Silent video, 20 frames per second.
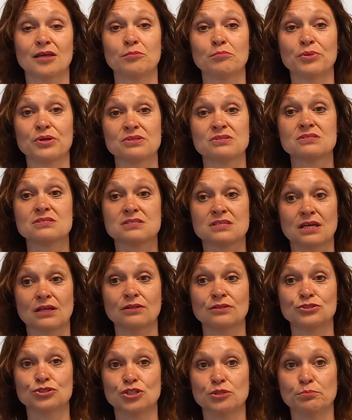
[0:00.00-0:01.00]
but
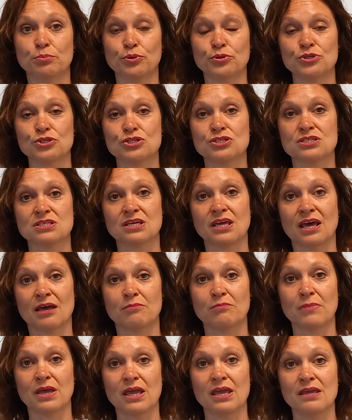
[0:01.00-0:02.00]
still she pushed to
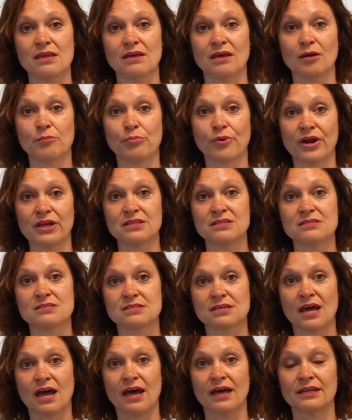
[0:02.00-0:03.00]
get me a brain
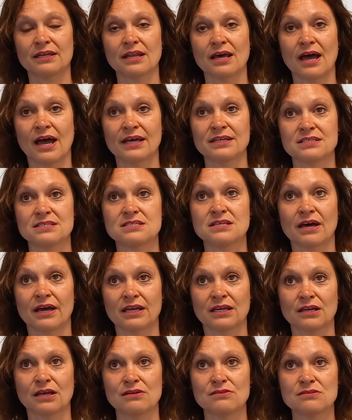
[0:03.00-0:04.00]
scan and a
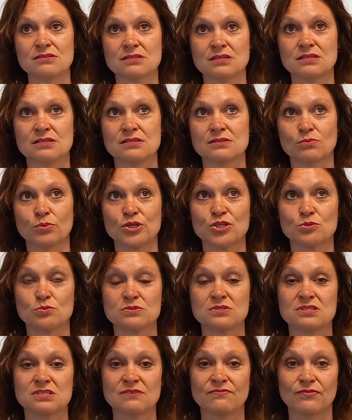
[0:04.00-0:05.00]
diagnosis, which
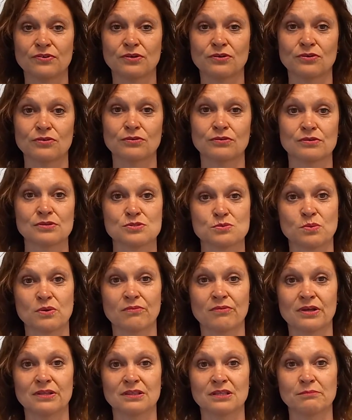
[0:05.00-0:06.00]
was difficult because we
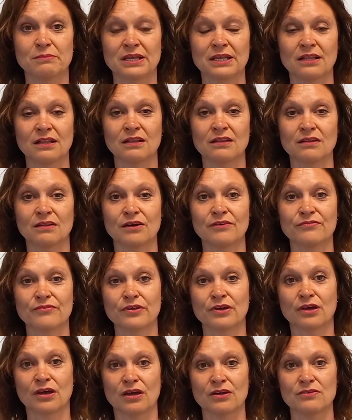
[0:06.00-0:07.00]
were in the middle of
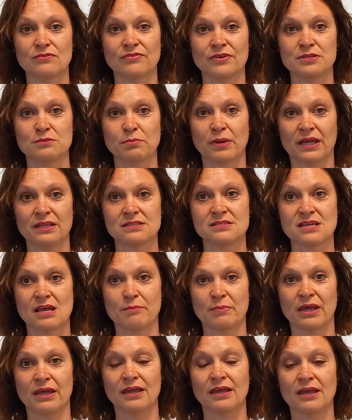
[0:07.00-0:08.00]
the COVID
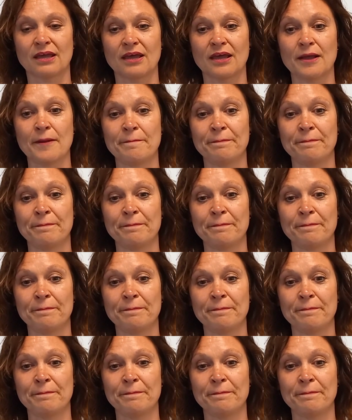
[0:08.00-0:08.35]
pandemic.